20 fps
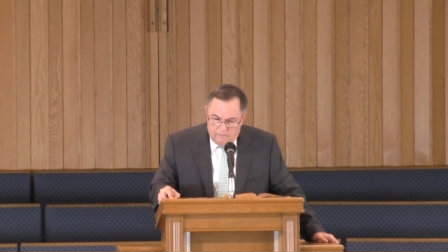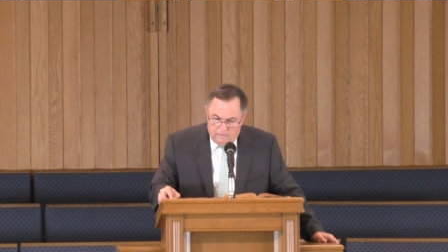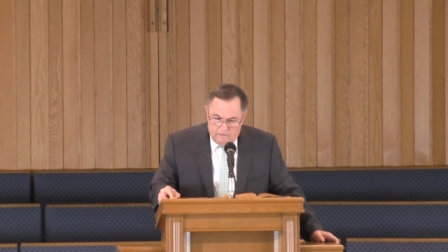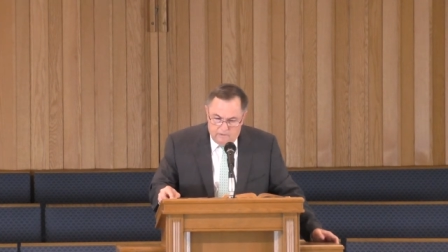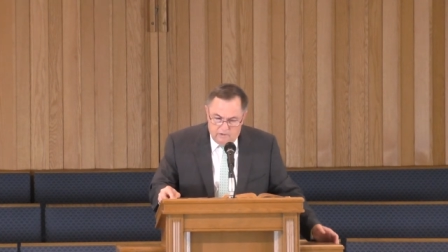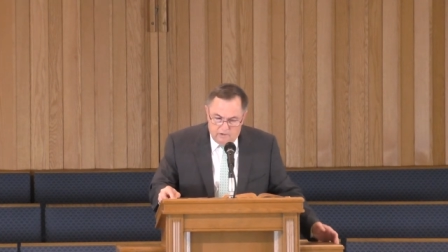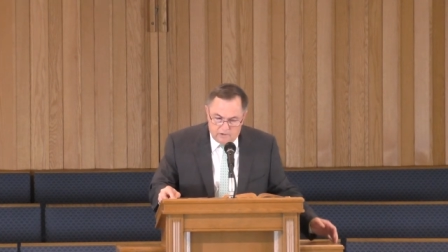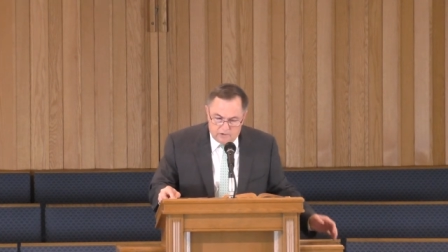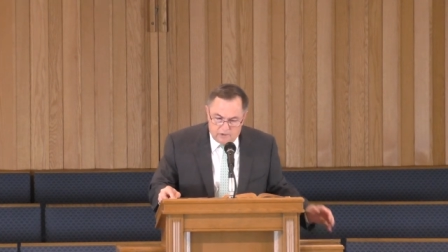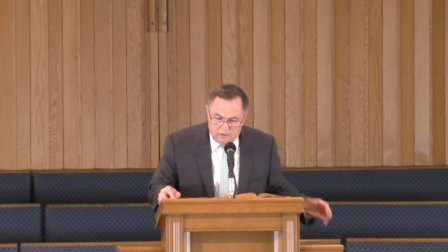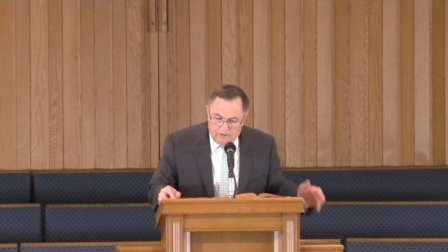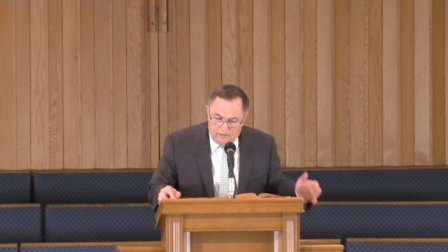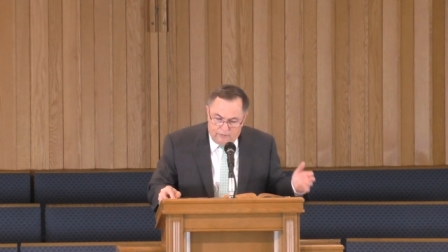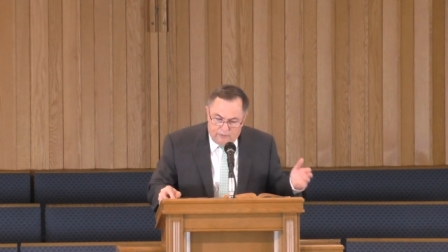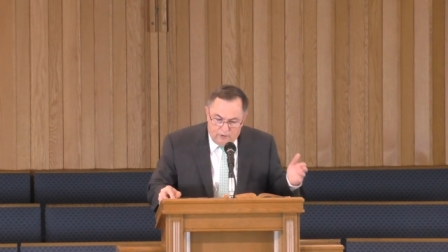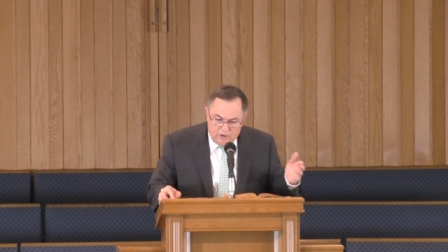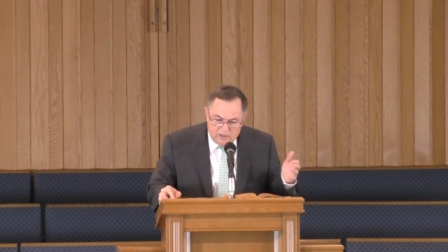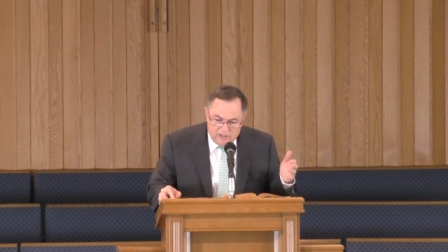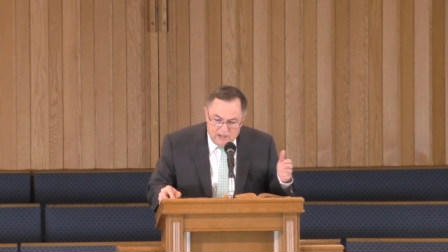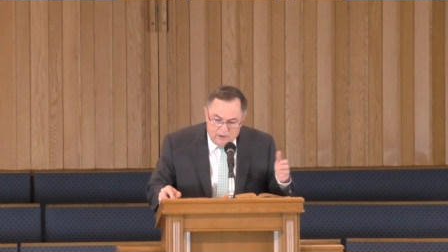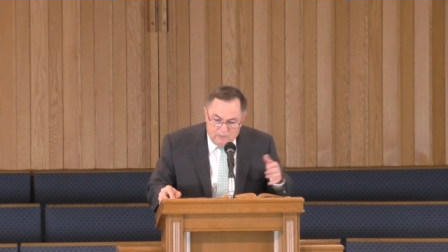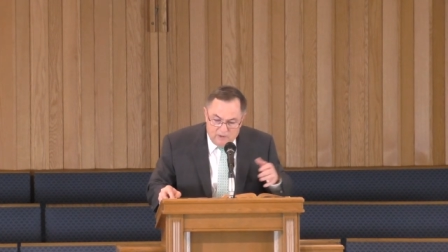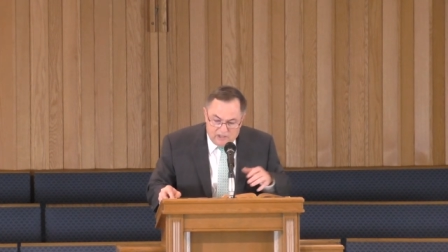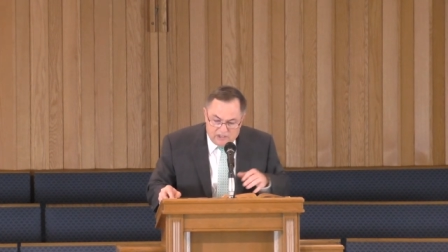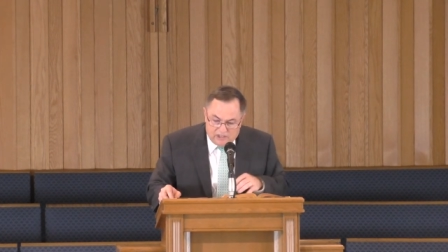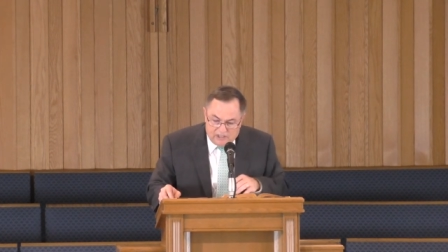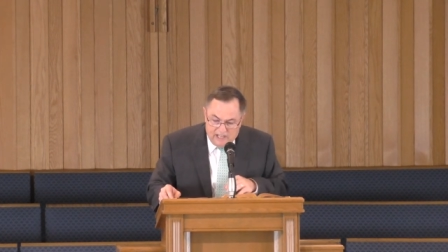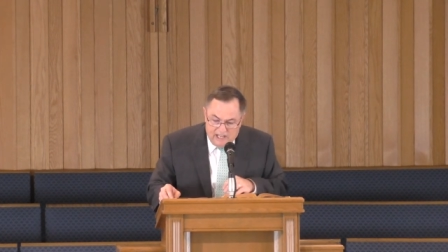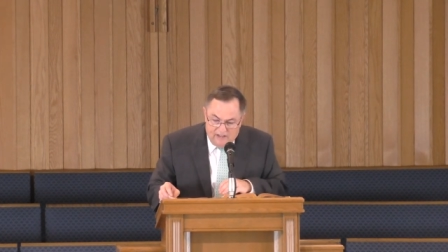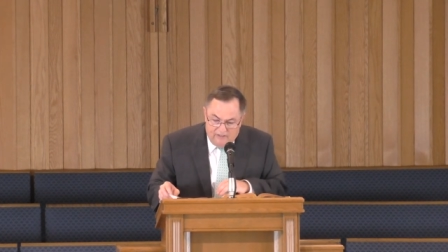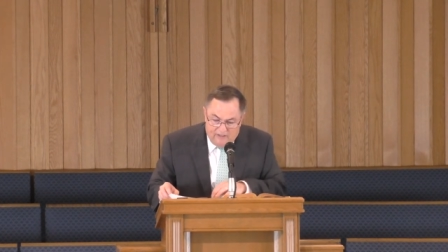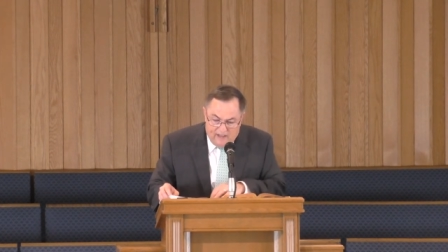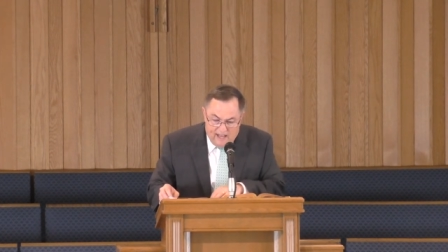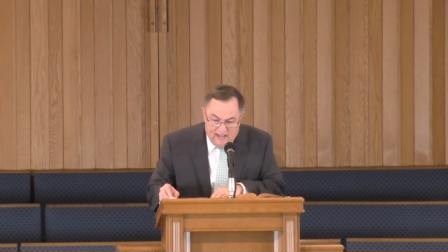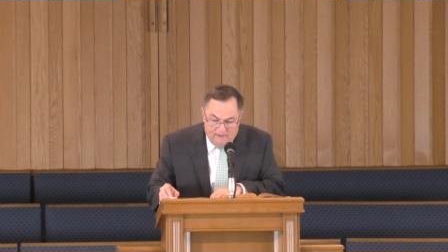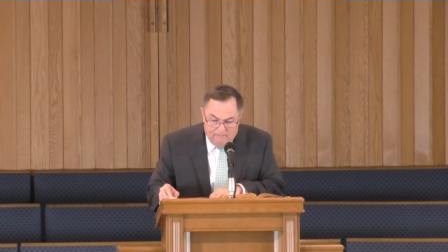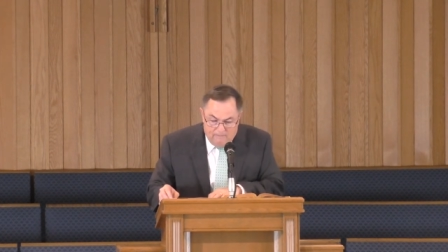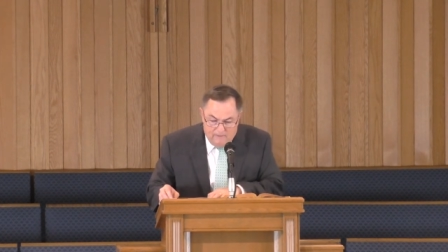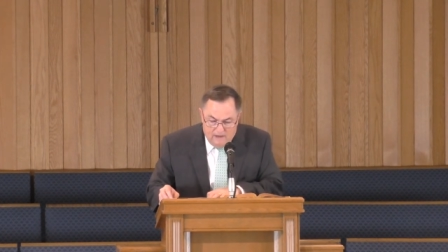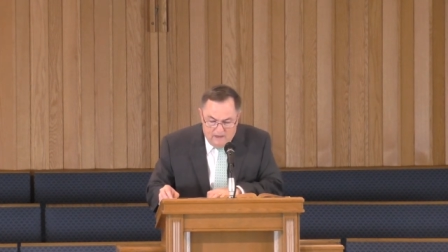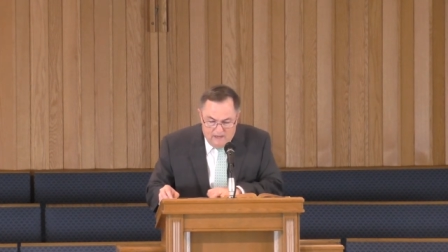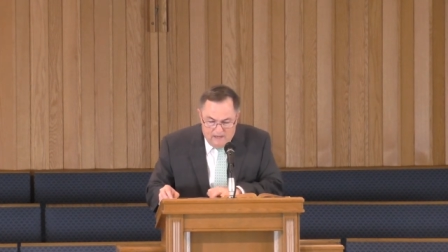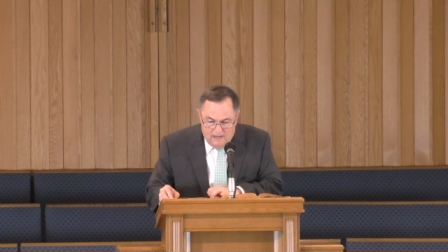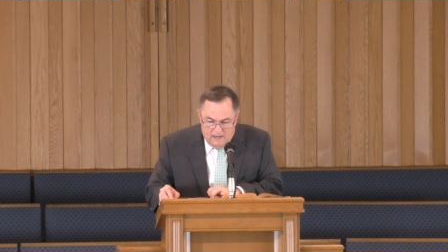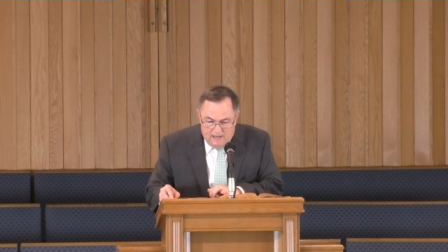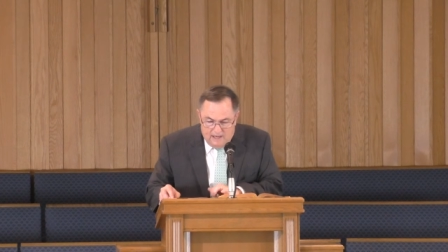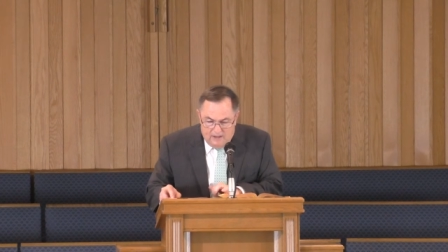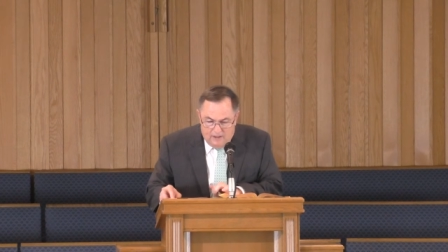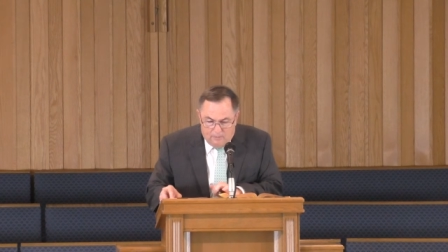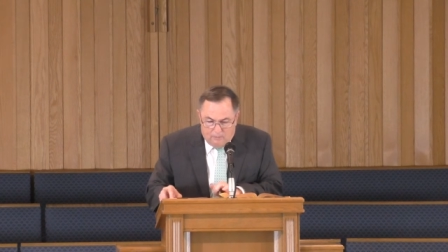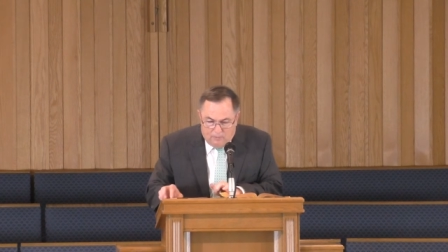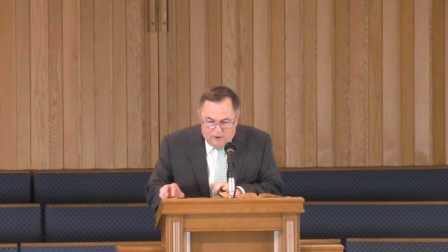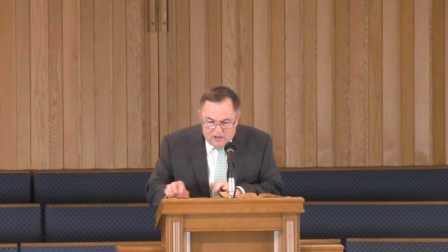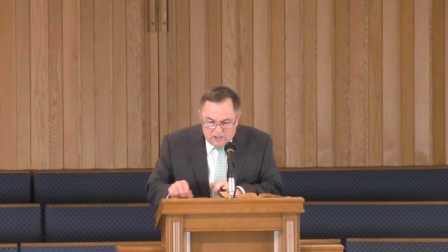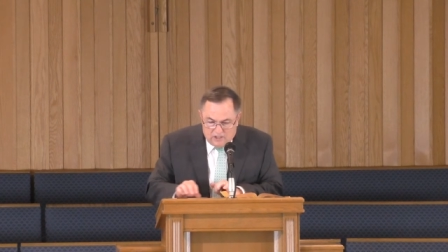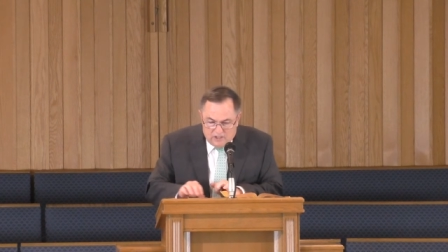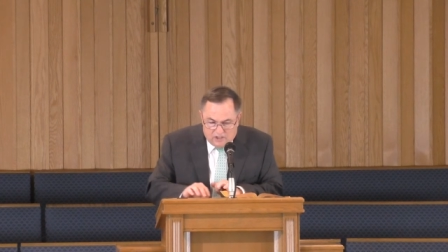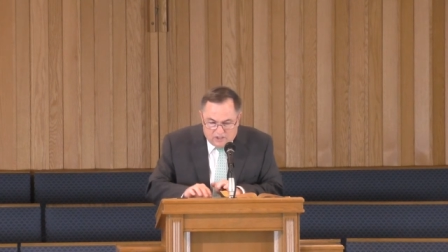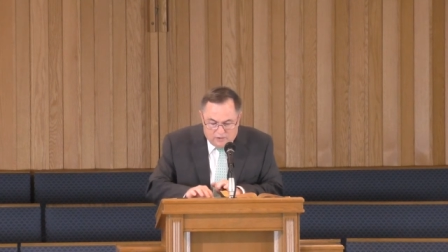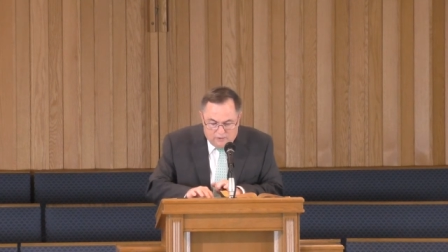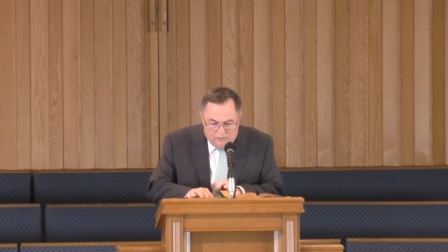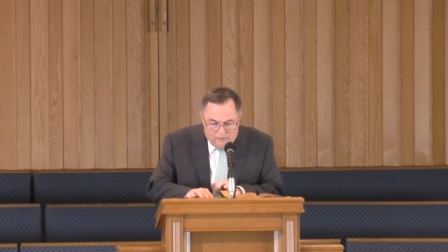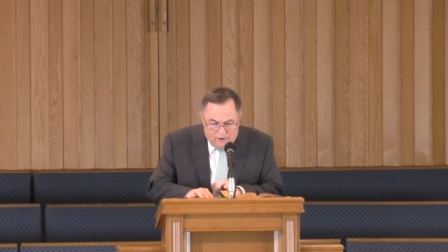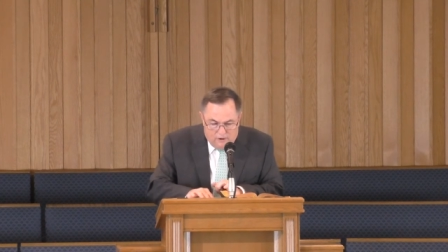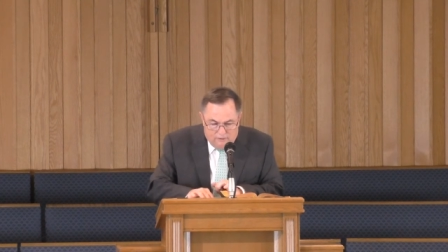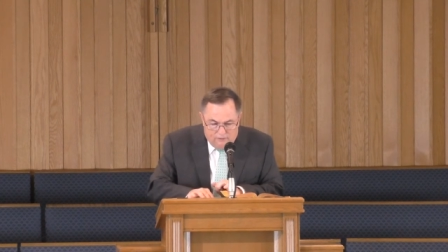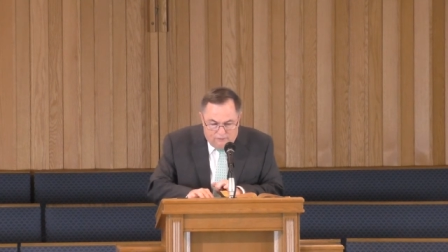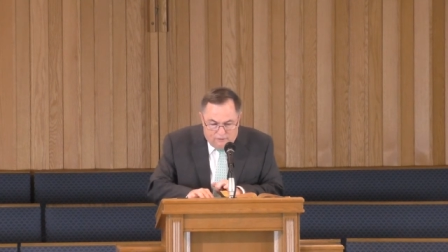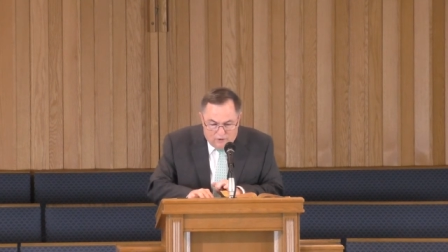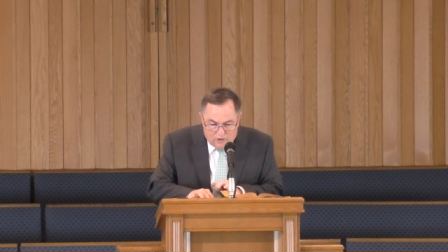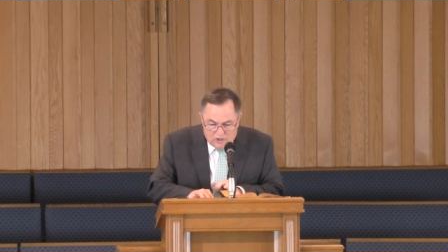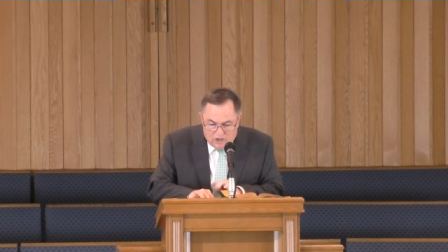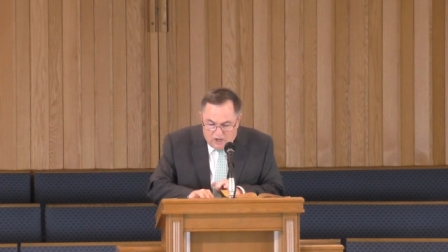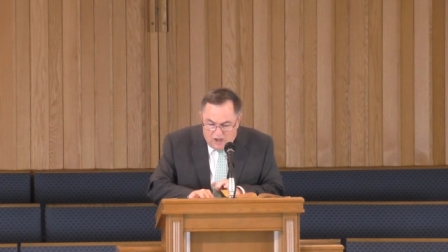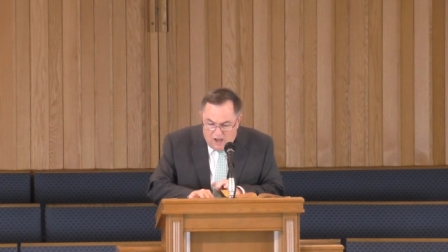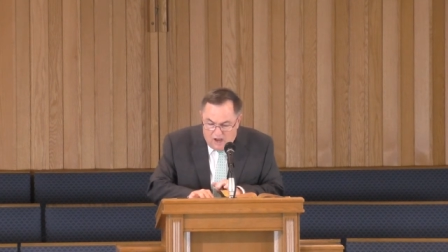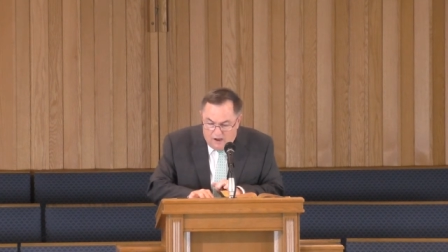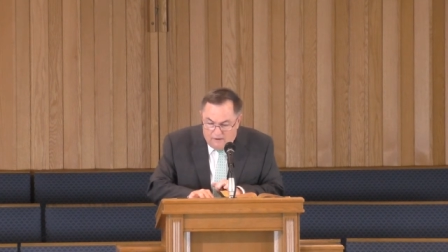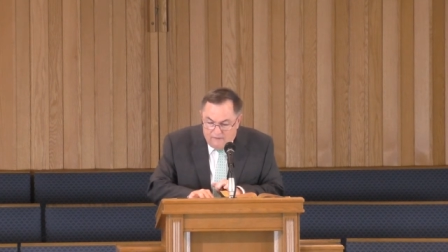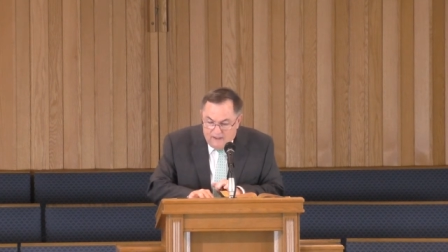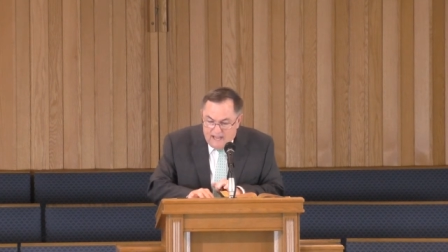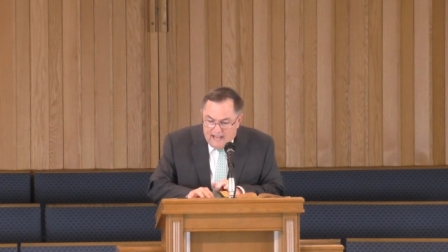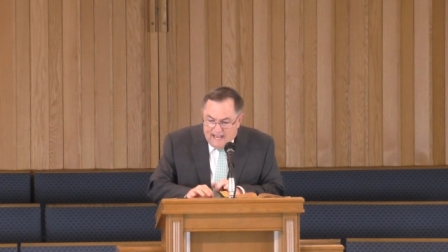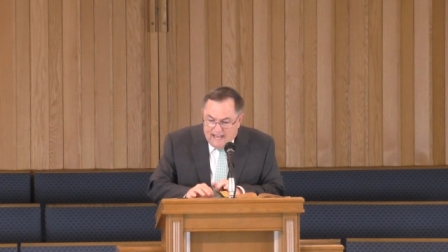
So the first thing we see then in the presence of, of first love,